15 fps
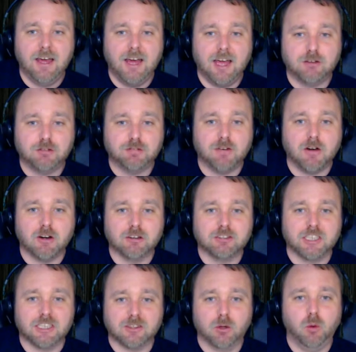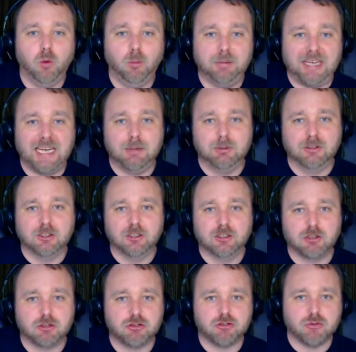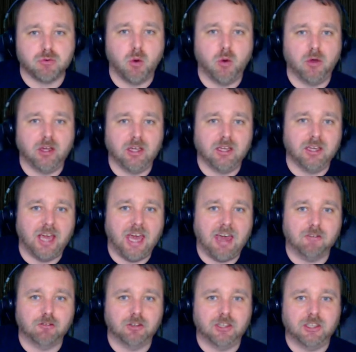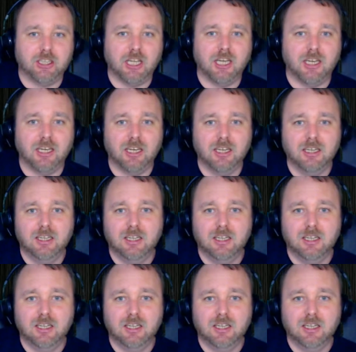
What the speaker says: as far as like the whole being able to destroy everything